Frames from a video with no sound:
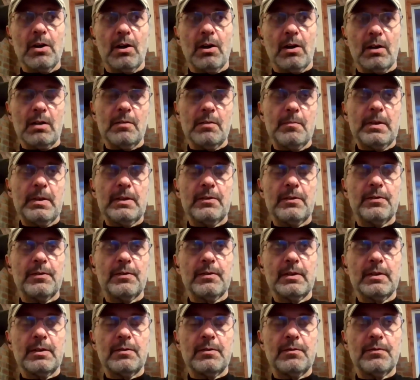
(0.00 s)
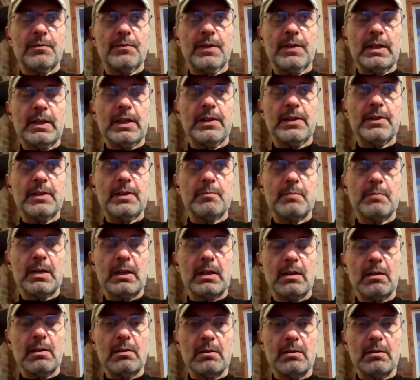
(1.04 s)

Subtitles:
I mean, it's fairly thin metal.